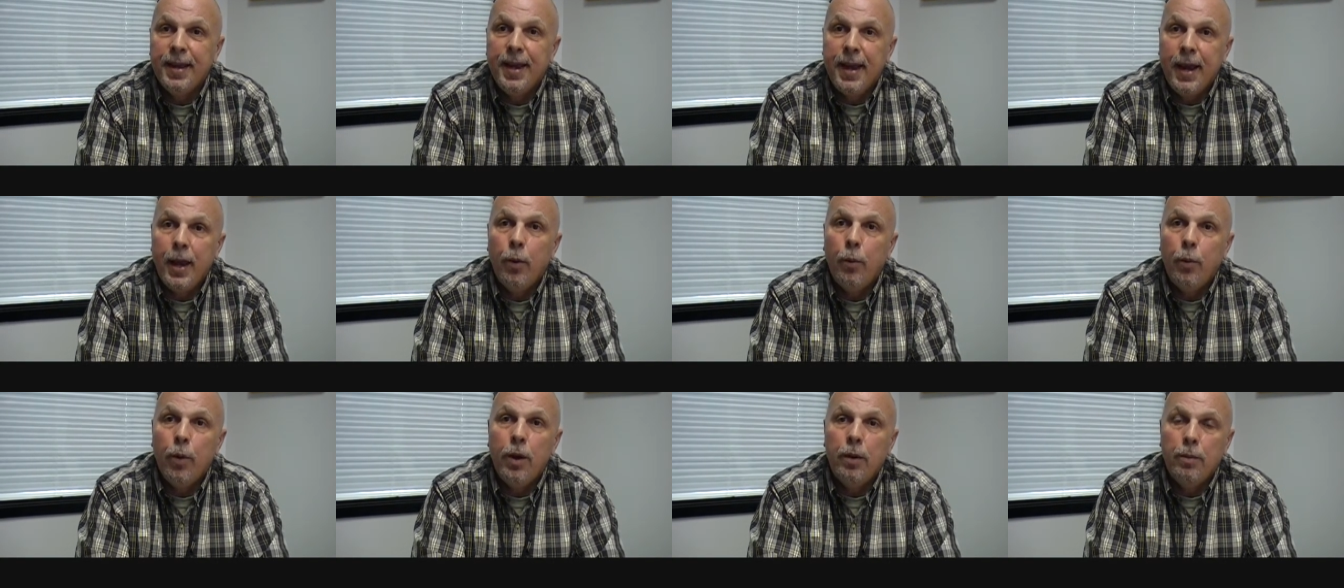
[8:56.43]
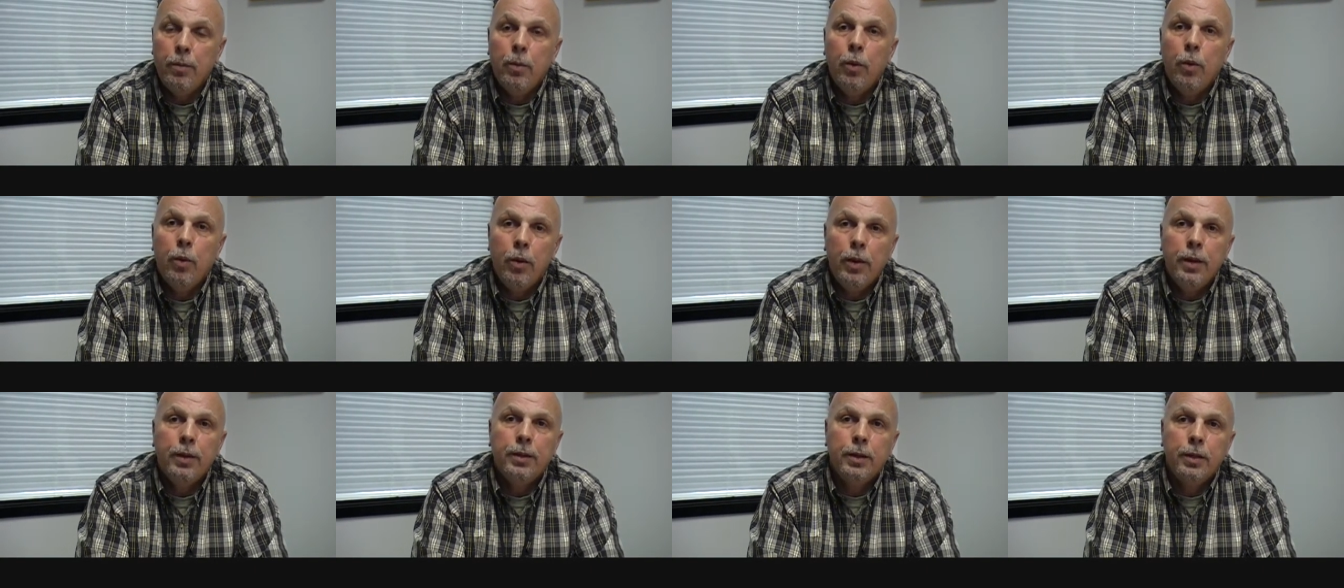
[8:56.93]
At okay. what
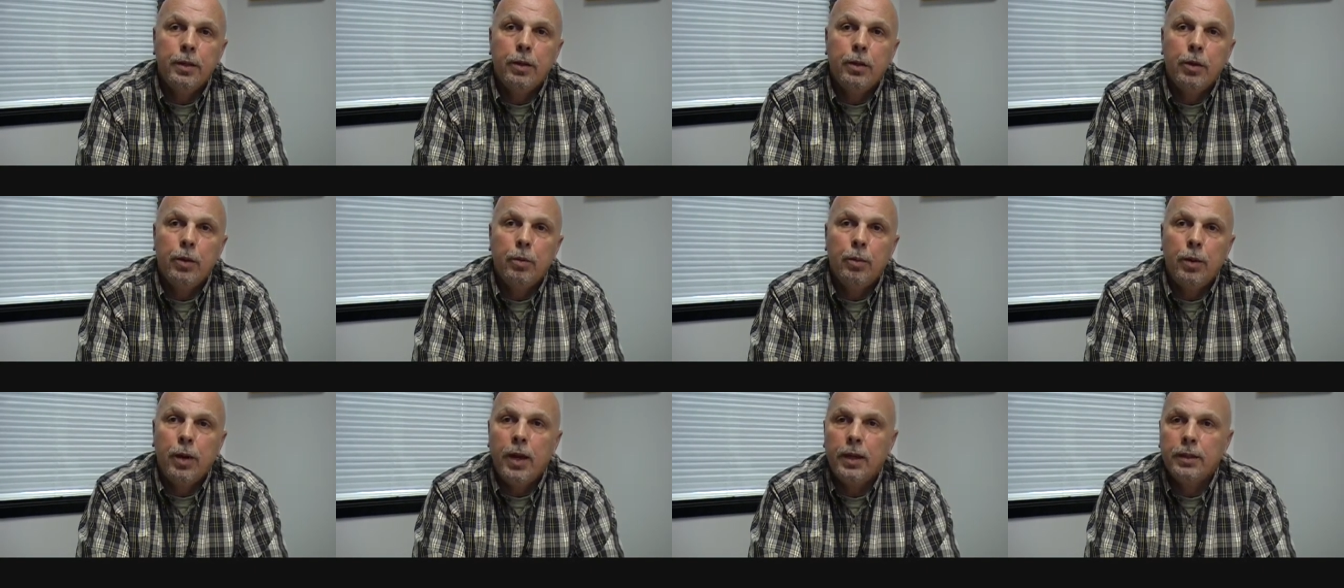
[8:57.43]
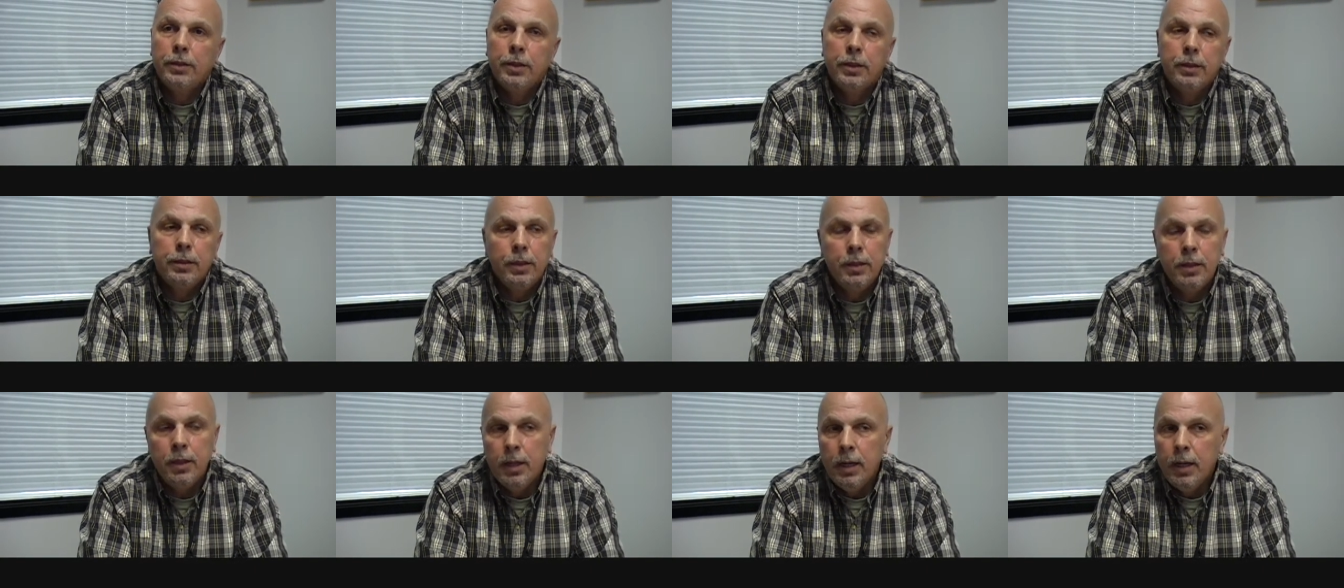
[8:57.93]
point in the whole
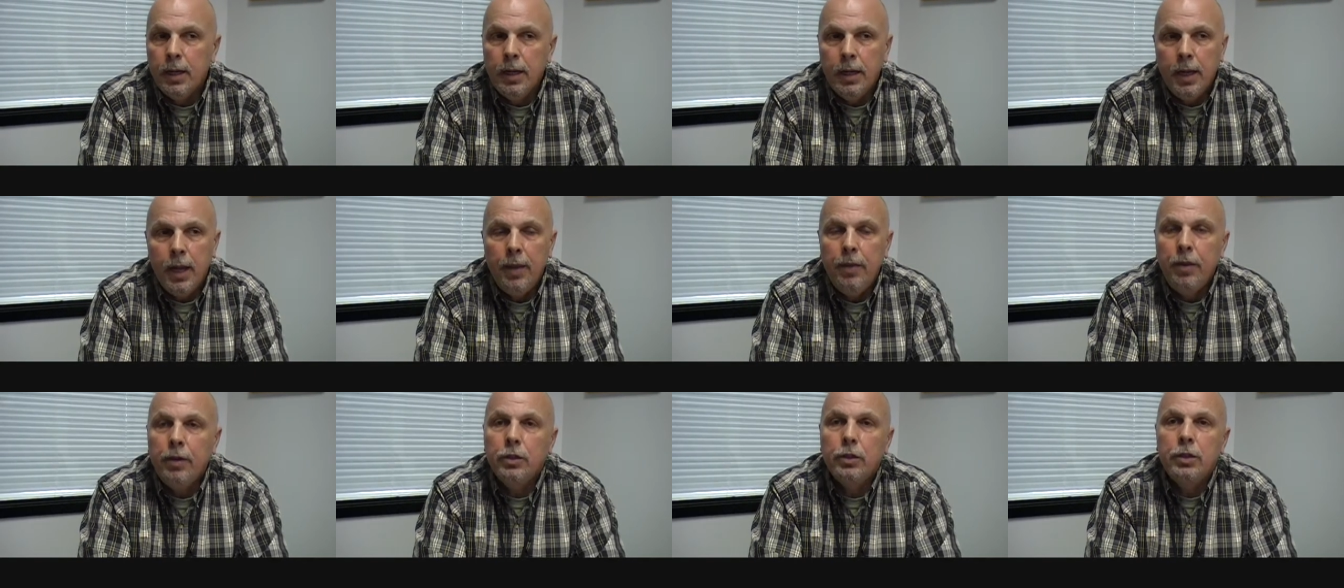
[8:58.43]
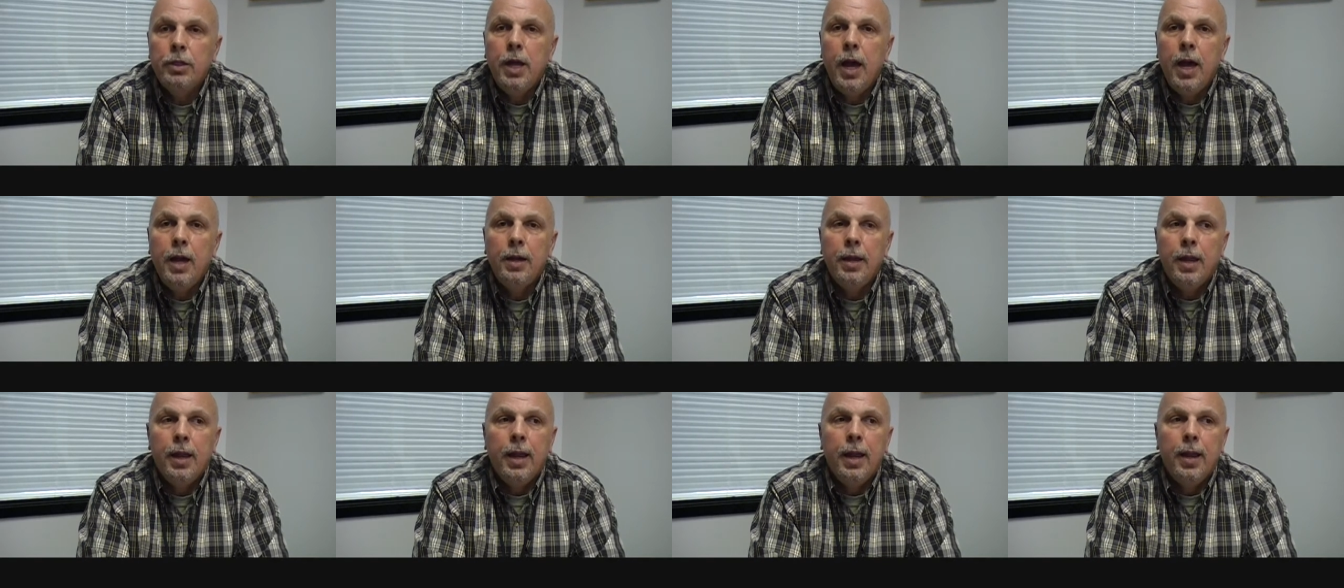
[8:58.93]
process? And, and there's
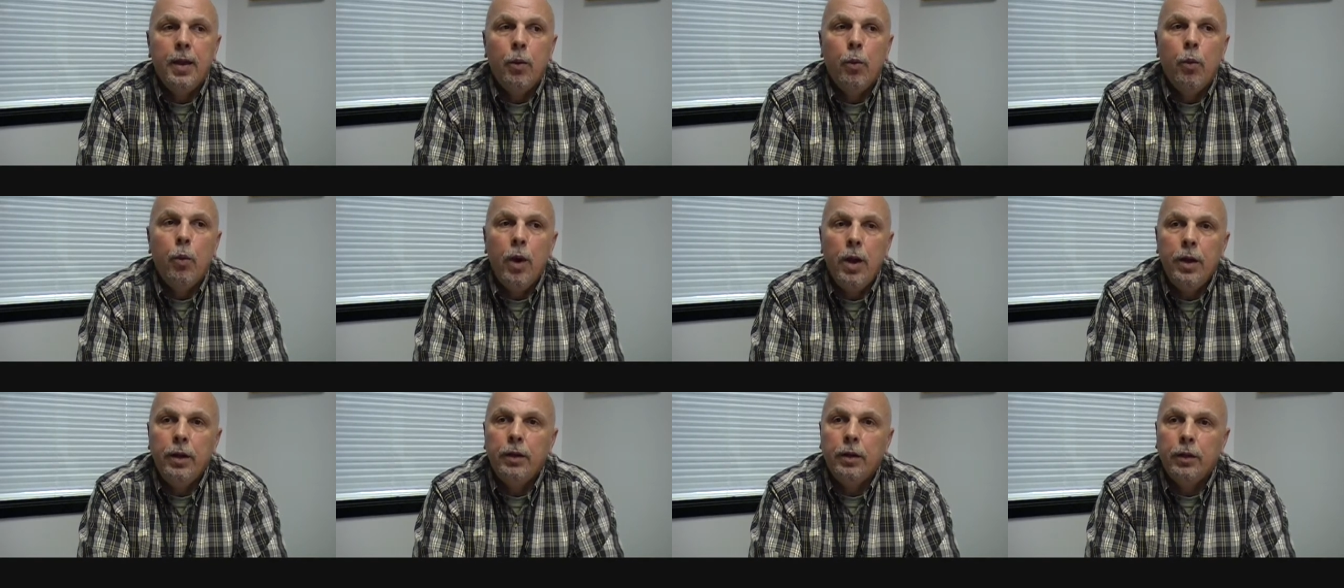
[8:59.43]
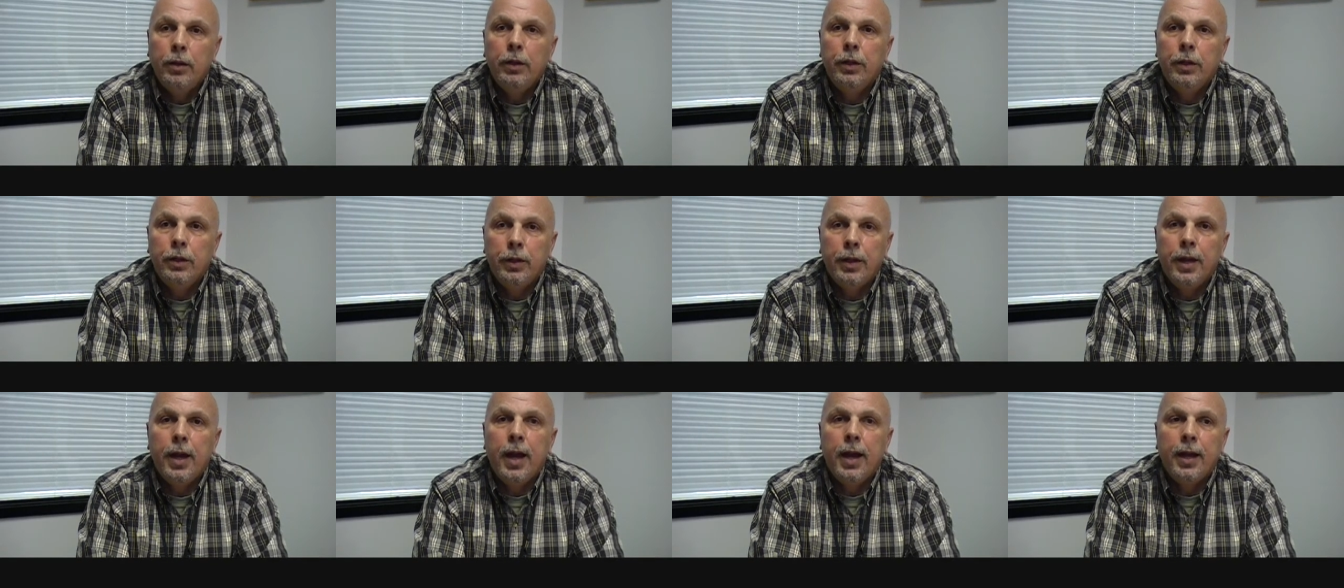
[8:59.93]
not one
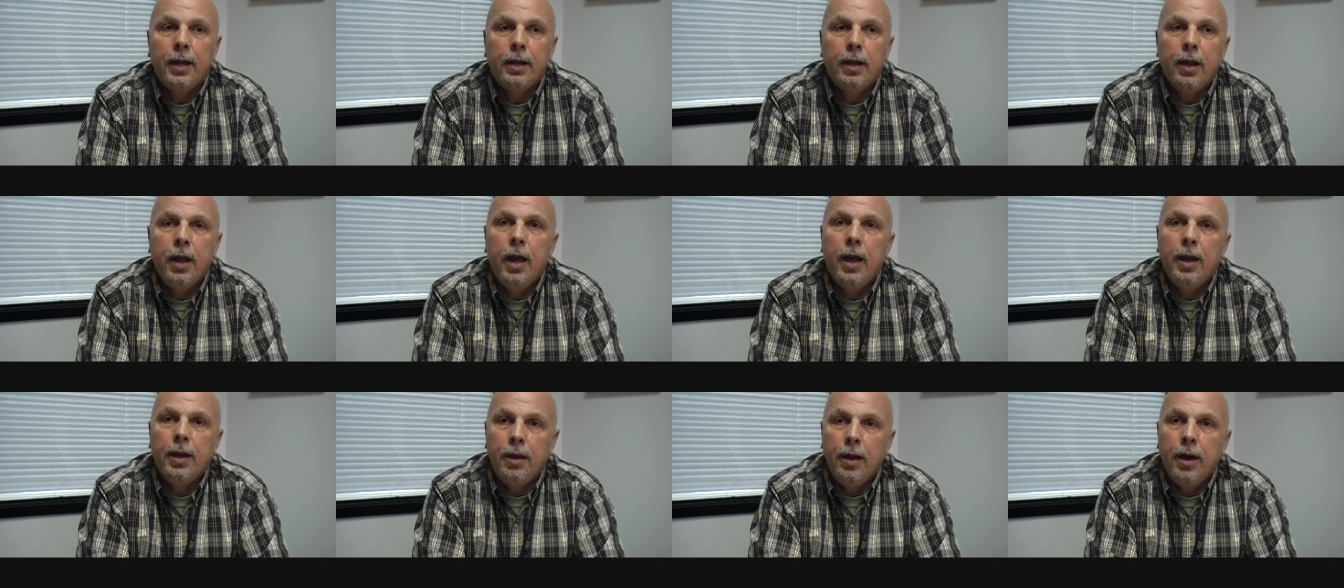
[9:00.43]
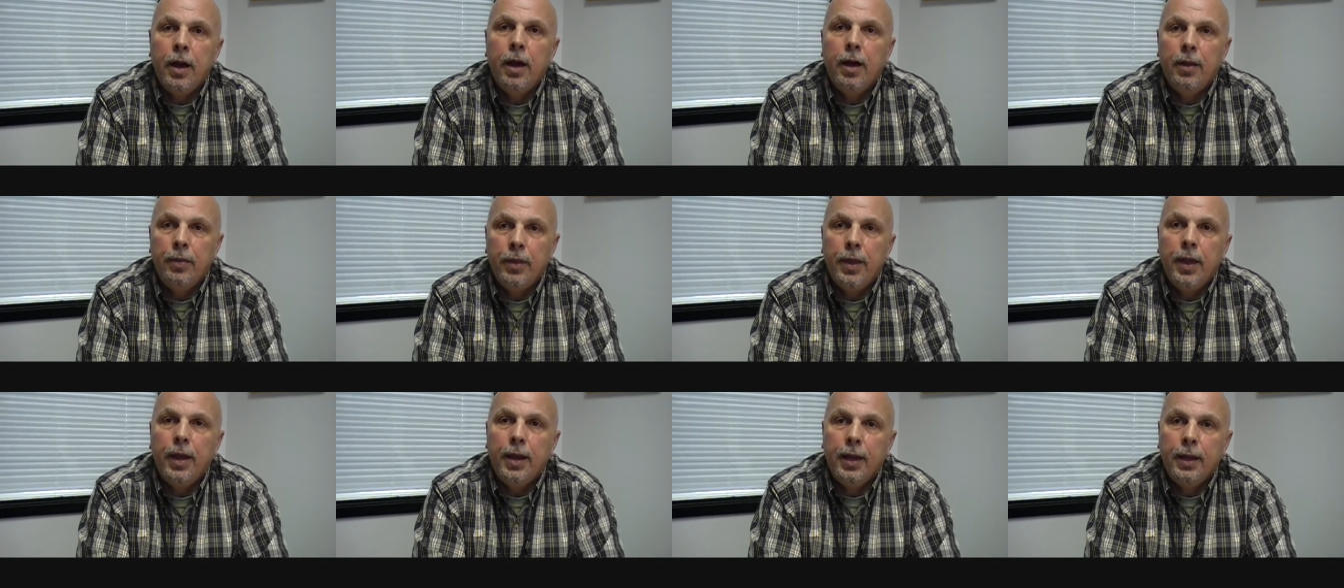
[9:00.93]
clear guideline
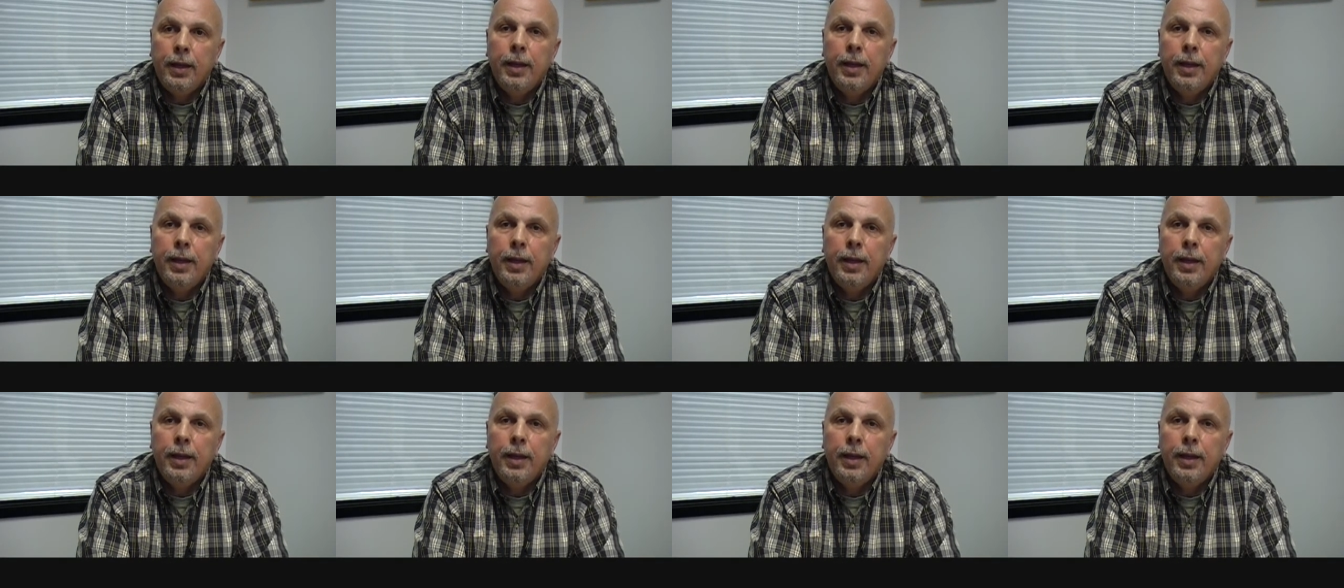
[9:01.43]
on that.